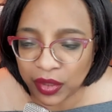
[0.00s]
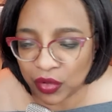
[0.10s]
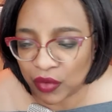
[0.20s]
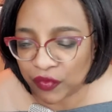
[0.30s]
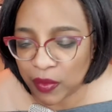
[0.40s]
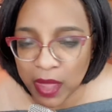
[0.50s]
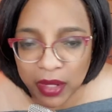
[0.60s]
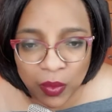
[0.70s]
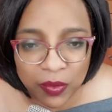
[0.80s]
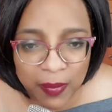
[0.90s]
you're
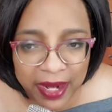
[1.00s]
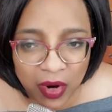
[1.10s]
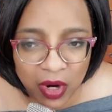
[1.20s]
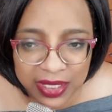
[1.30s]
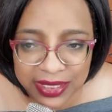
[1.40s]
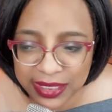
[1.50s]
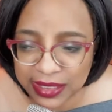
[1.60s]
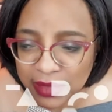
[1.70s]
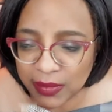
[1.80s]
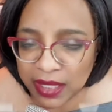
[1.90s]
familiar with my ARC
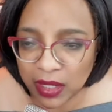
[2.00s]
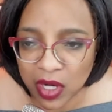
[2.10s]
system and the